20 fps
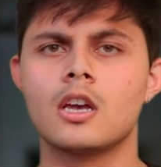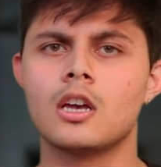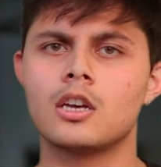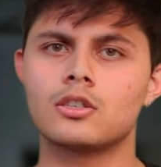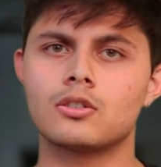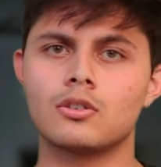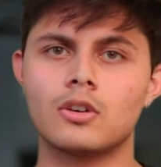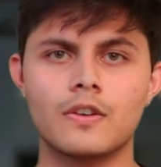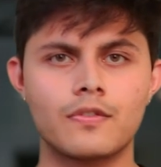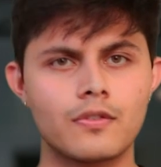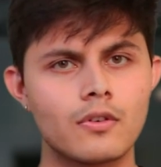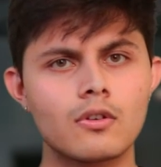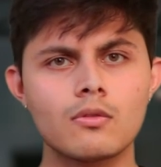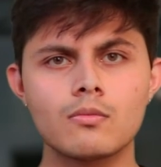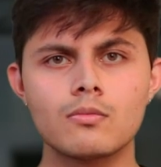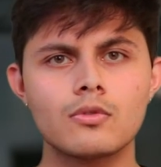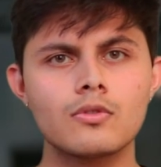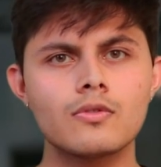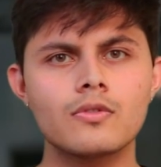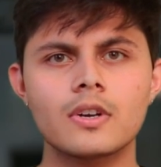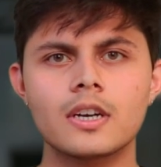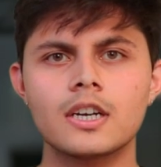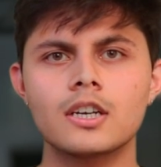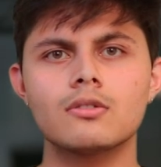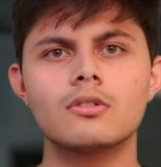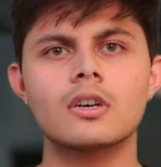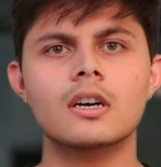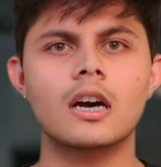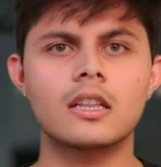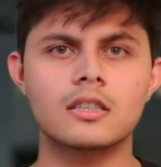So if you want to move
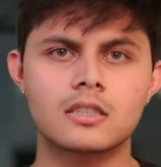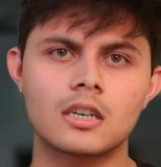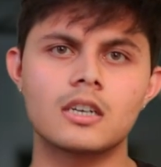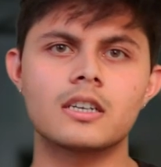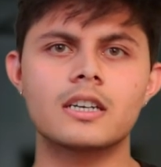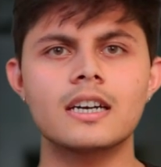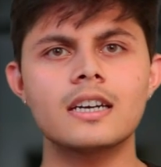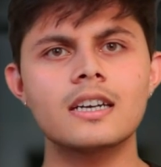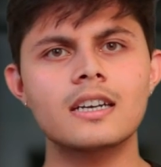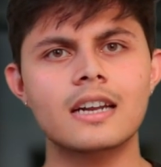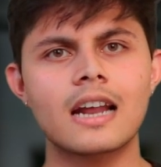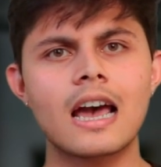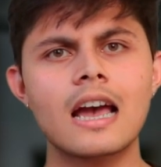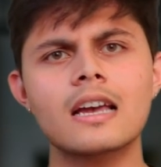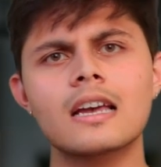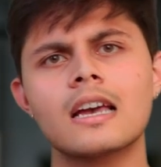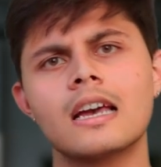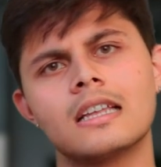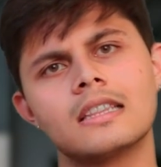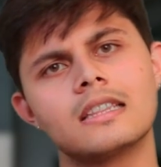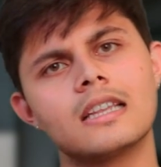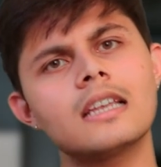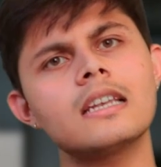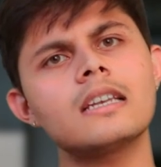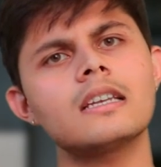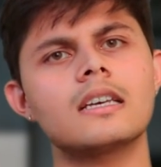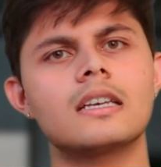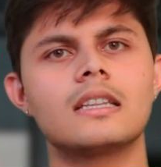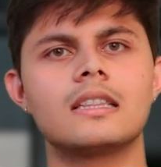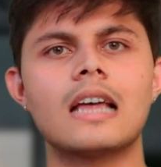into the consultant track,
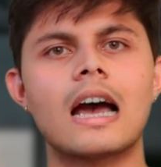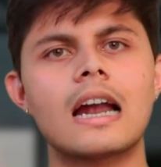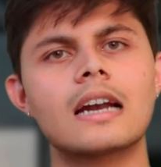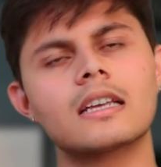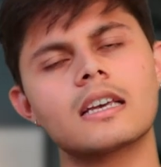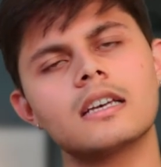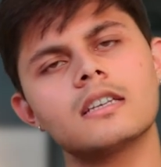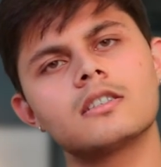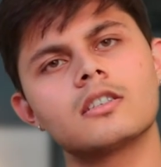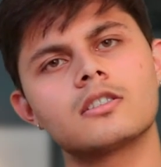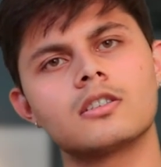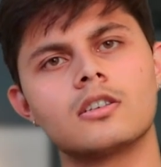then in that case the